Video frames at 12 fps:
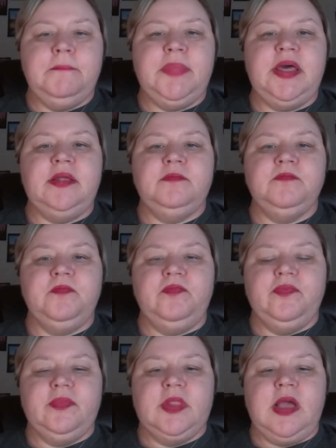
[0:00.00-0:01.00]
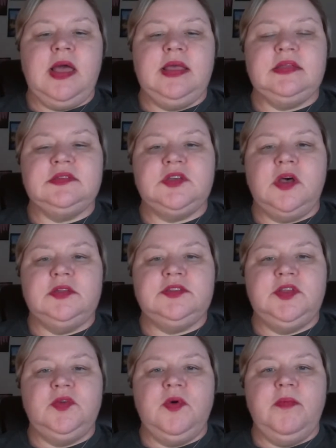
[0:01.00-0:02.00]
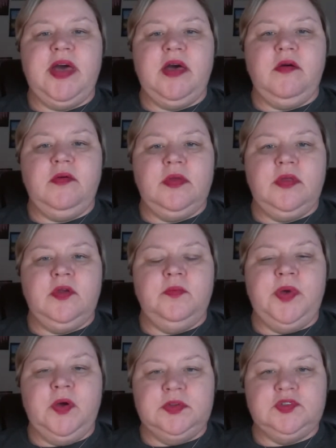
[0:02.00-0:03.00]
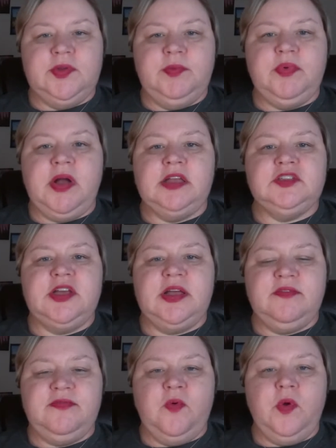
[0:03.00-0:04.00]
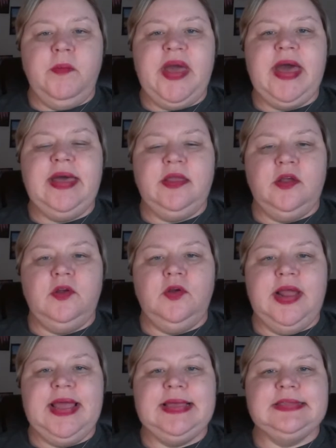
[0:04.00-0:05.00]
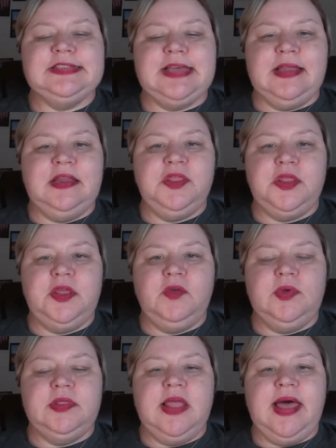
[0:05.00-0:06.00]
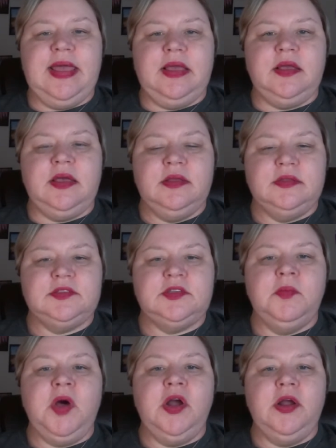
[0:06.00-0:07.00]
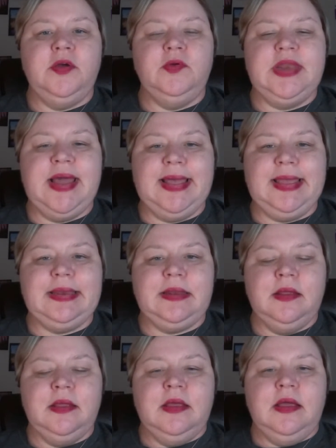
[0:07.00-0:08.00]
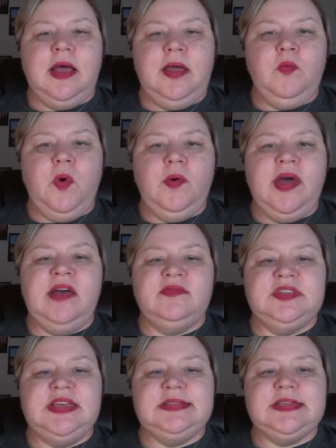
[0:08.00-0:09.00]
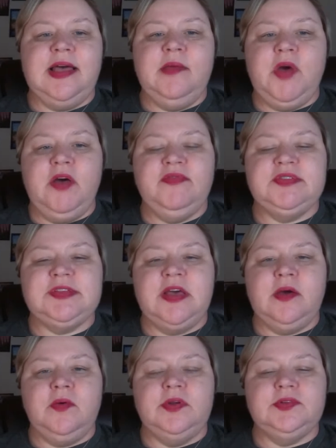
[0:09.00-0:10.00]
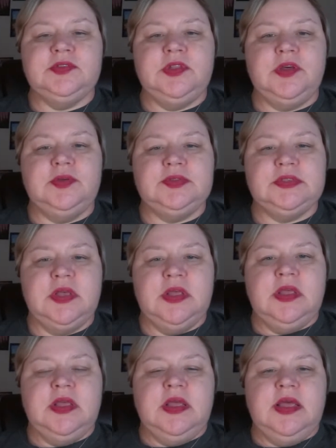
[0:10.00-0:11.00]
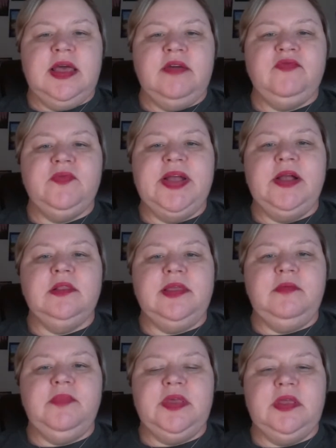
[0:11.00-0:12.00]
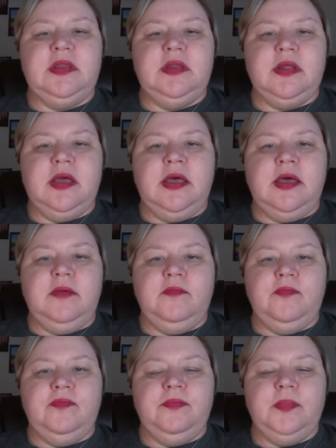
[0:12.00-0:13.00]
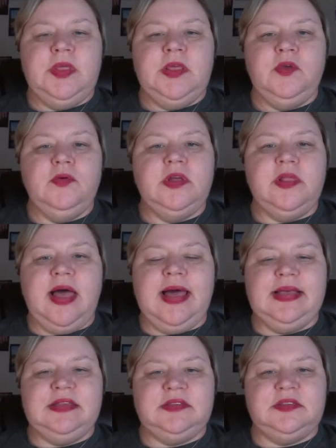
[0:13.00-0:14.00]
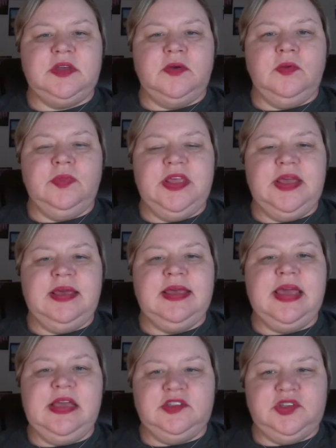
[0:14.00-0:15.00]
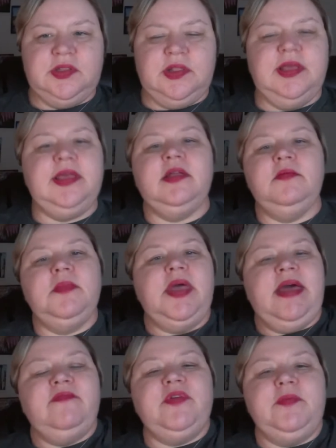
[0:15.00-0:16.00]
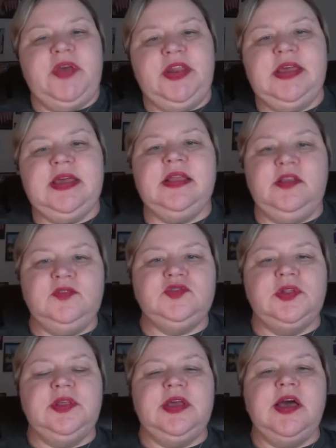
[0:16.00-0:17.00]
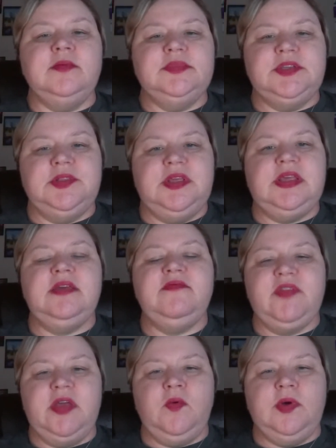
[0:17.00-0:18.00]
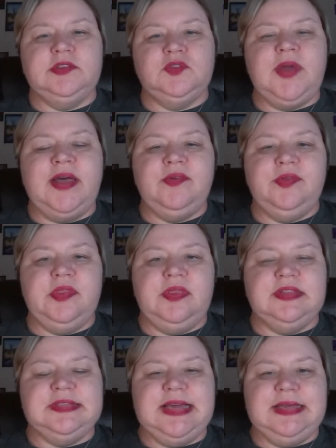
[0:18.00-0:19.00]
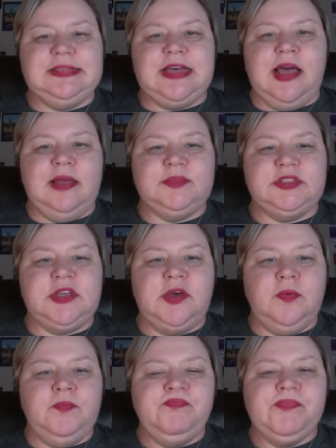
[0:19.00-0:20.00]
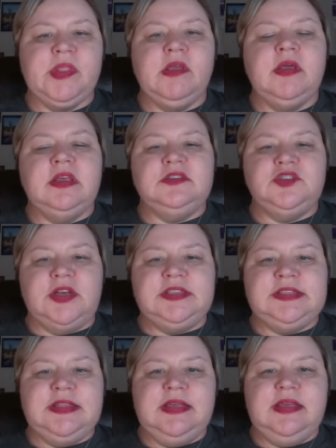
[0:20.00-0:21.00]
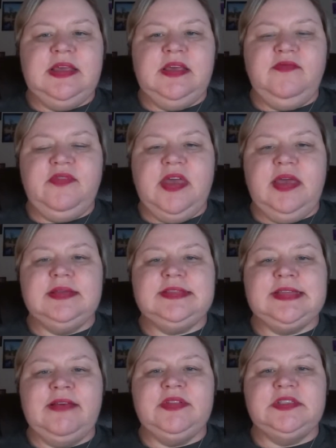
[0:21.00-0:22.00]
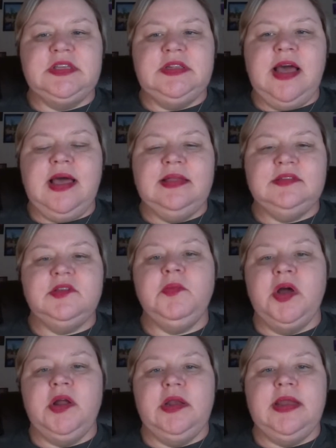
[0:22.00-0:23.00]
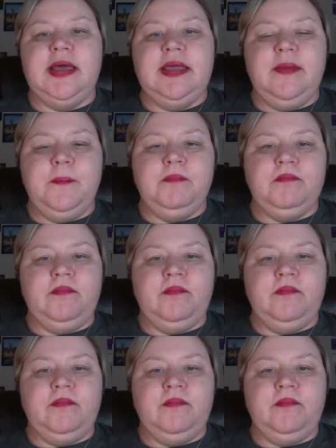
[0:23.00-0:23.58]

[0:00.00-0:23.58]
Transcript: But I can talk to you about your poetry project, format, your grades, anything you would like tomorrow night. I won't have daytime office hours. Those have rarely been utilized, only occasionally, and everybody can usually come to the evening ones rather than the daytime. So just the evening, 7 to 9 tomorrow night.